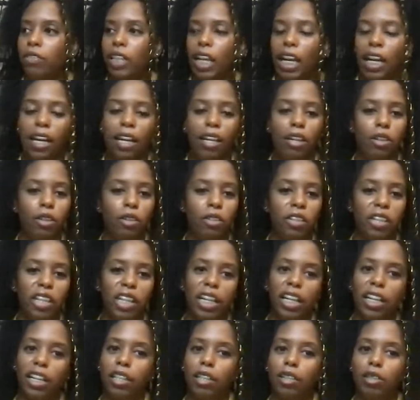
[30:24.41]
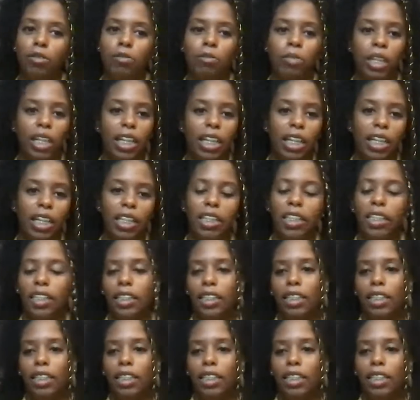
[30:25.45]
hey, new year, new me.